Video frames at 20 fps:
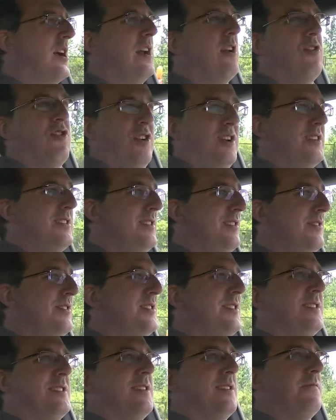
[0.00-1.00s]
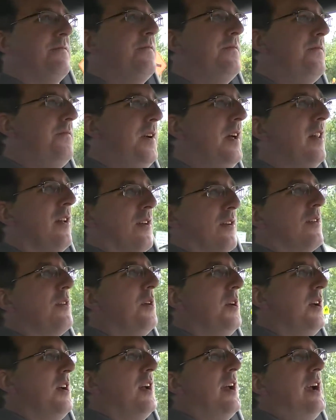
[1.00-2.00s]
energy is used as a filler,
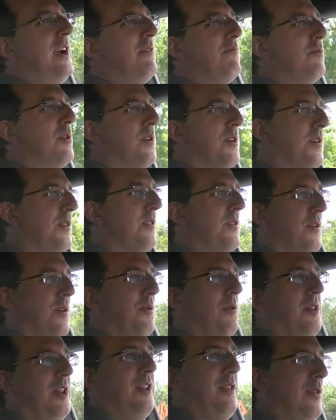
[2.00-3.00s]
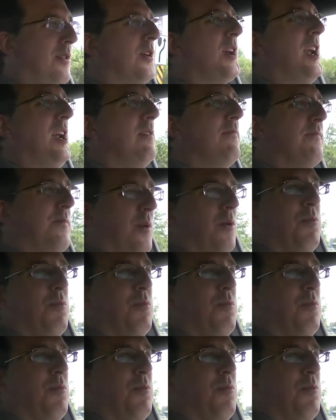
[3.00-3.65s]
and we're currently looking for